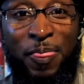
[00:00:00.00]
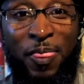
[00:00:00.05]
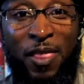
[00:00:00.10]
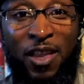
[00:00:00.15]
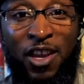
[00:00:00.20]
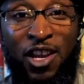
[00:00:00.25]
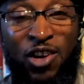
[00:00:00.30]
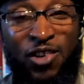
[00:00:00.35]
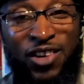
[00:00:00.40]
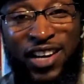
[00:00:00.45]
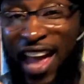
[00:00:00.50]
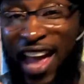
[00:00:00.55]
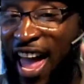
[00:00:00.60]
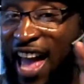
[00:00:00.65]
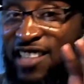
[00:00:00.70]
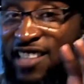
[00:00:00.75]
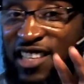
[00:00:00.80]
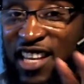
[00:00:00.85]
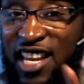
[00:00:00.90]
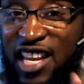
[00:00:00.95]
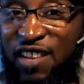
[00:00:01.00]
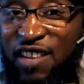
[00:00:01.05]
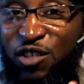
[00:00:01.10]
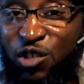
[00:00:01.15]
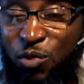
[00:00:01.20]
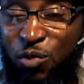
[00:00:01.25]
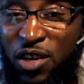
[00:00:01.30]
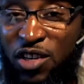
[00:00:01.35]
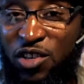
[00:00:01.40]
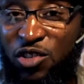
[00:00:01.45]
You know, it has a hint of
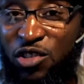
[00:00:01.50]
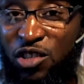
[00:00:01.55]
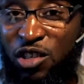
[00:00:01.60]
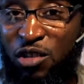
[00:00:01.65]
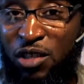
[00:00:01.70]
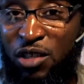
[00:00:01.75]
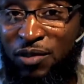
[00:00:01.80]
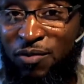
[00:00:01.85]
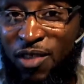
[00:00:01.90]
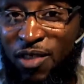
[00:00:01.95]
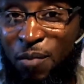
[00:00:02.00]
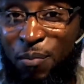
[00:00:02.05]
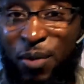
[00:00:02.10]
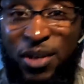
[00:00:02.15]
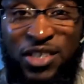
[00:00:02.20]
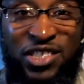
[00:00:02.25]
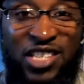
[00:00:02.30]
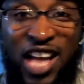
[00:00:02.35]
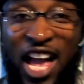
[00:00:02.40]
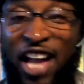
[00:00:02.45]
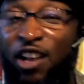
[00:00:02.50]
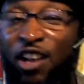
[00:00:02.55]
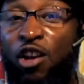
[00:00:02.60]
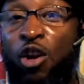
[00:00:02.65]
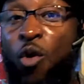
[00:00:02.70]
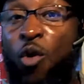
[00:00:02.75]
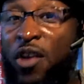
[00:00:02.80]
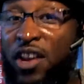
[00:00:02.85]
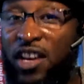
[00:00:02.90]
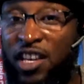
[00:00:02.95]
sweetness to it, but it's not
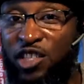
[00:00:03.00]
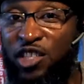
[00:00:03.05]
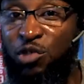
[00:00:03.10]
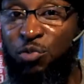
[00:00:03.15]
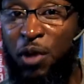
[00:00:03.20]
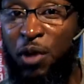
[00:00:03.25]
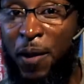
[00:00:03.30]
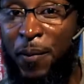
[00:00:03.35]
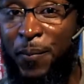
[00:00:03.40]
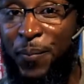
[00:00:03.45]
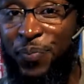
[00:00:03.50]
cloyingly sweet